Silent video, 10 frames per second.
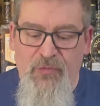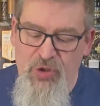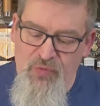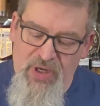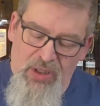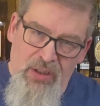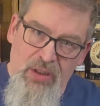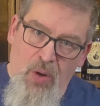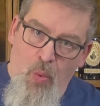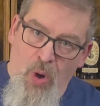You've got
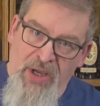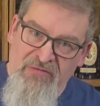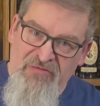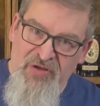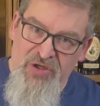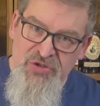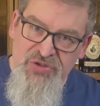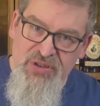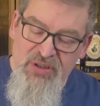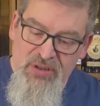a wine
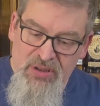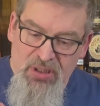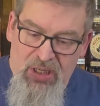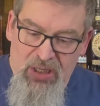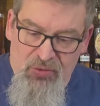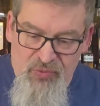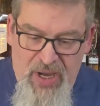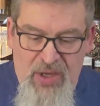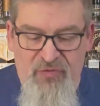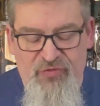finished
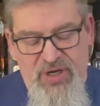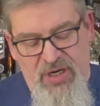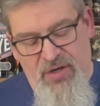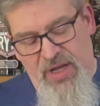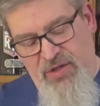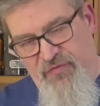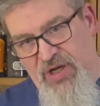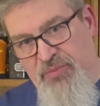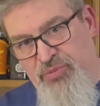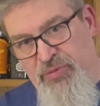rye over here, and you've
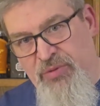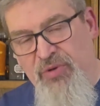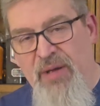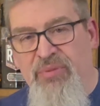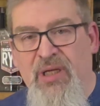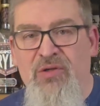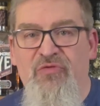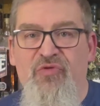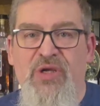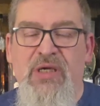got a bourbon rye blend
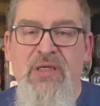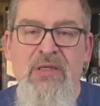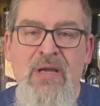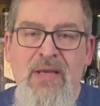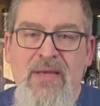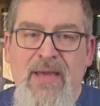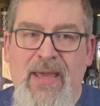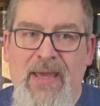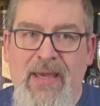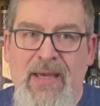over here,
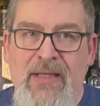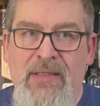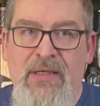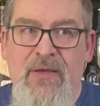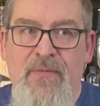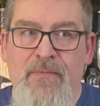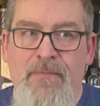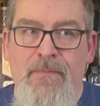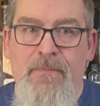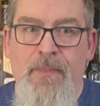and
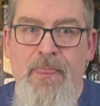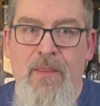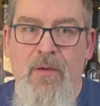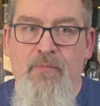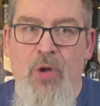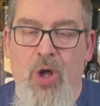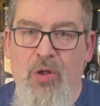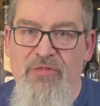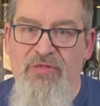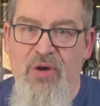
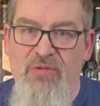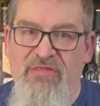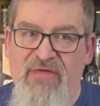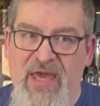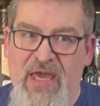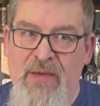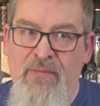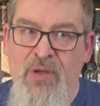although they